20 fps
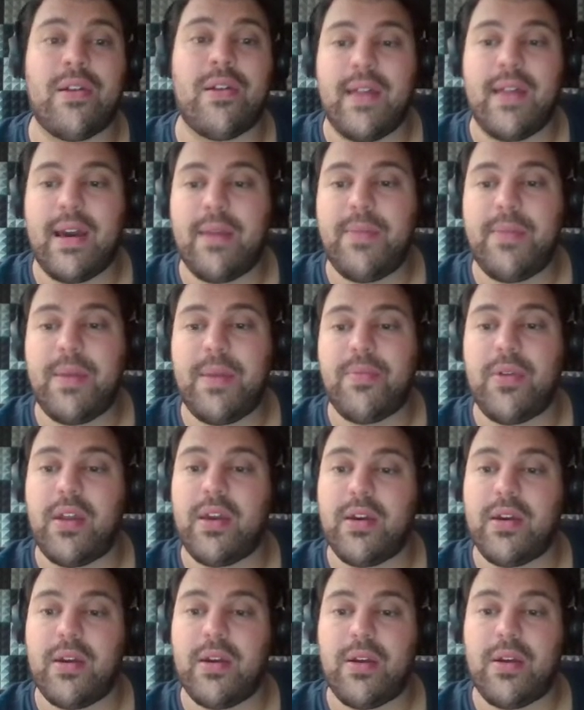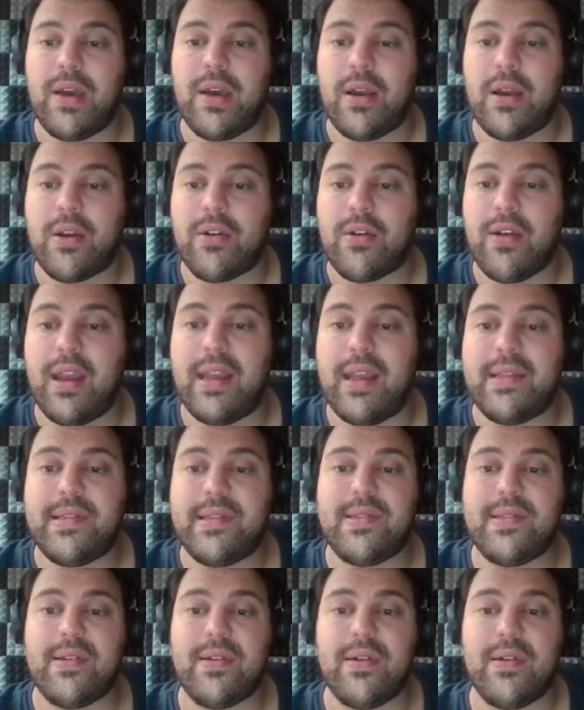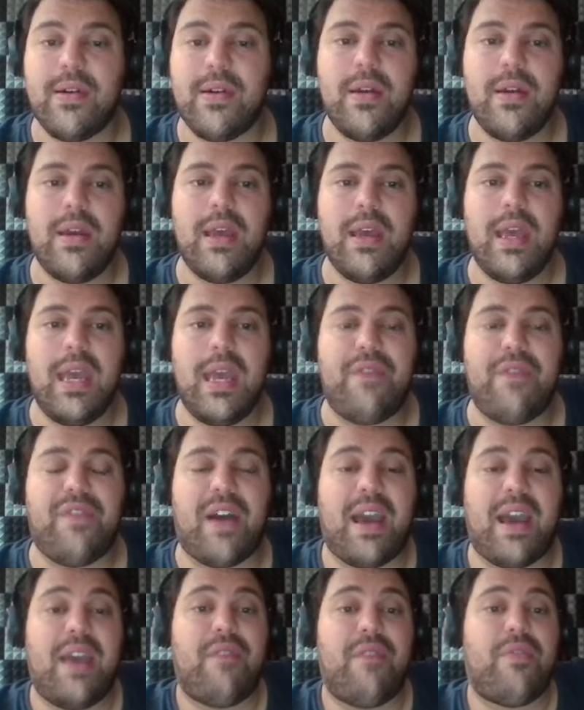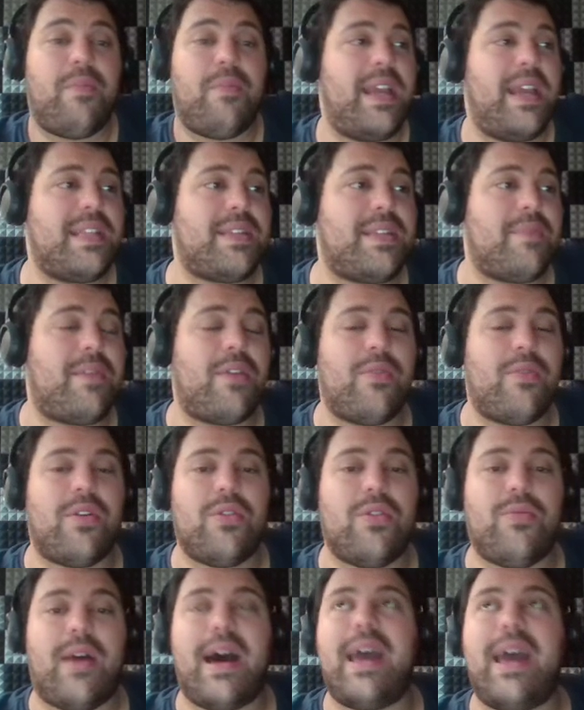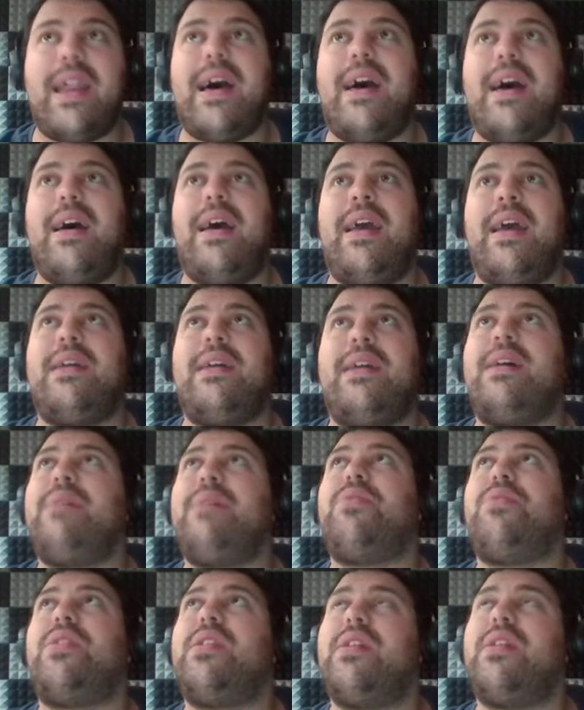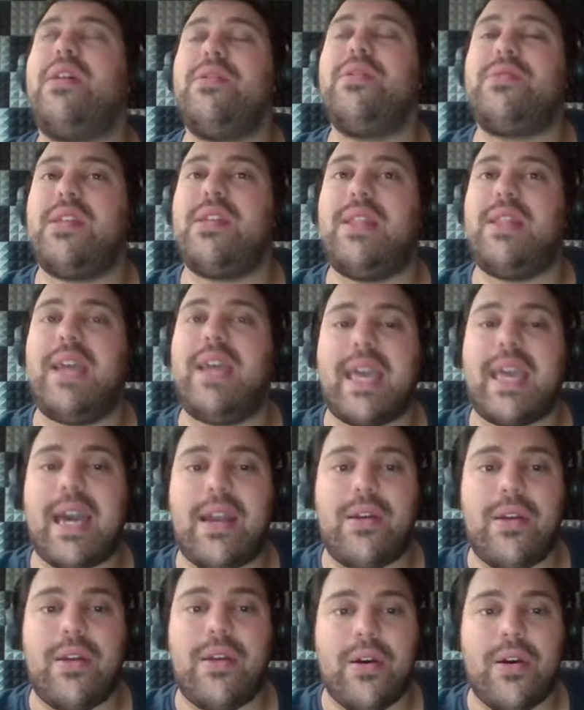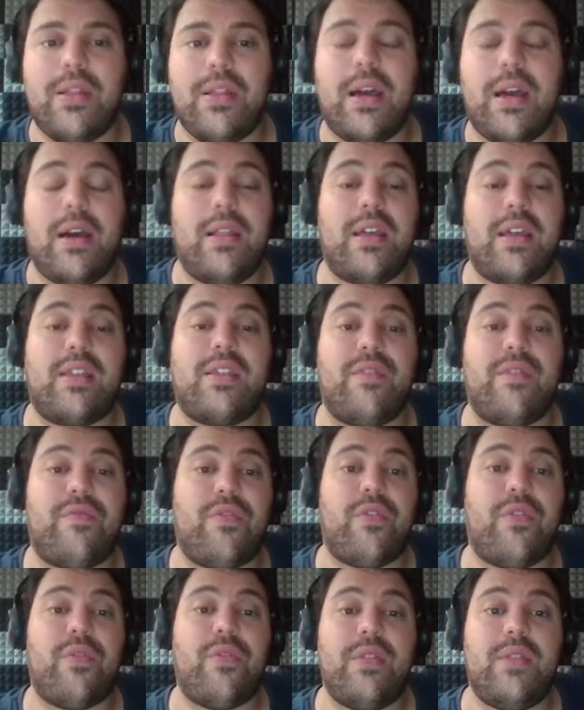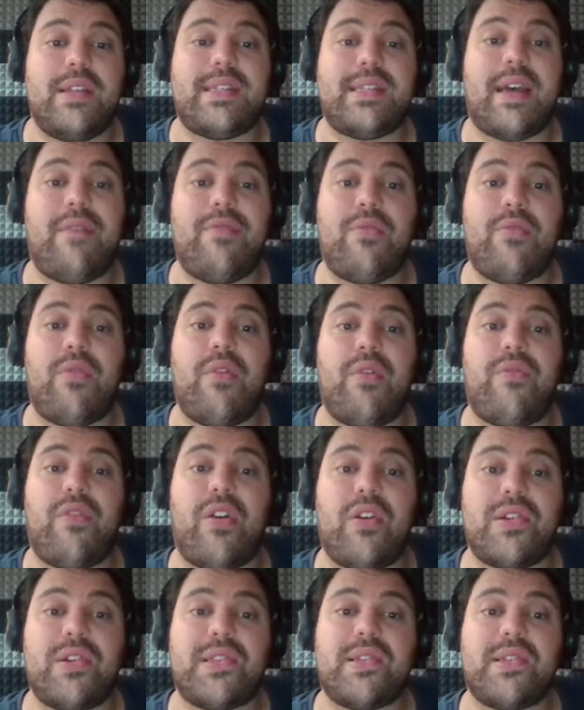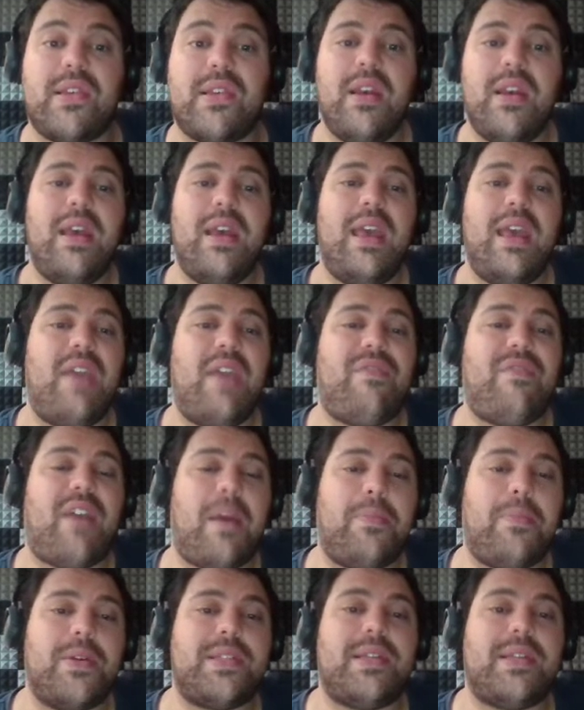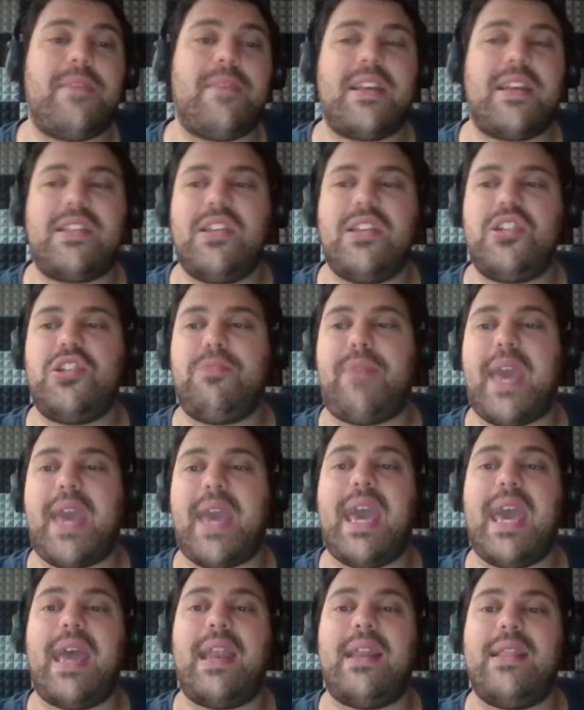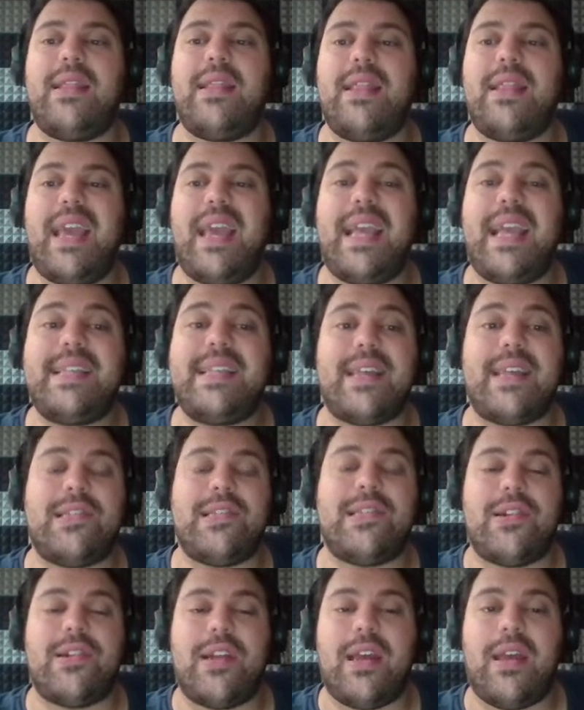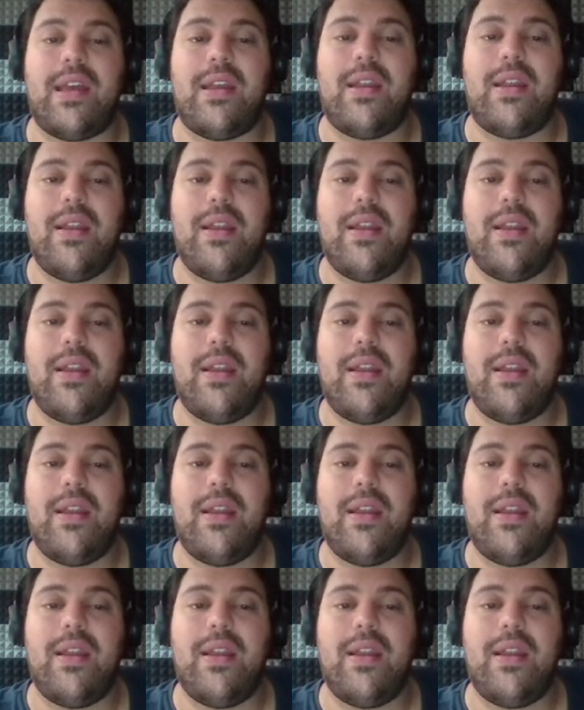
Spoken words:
That'd be pretty great. So if I ever made something worldwide, and I put it out to like, I don't know, like let's have the reverse. If I put something to Japan and then they censored it.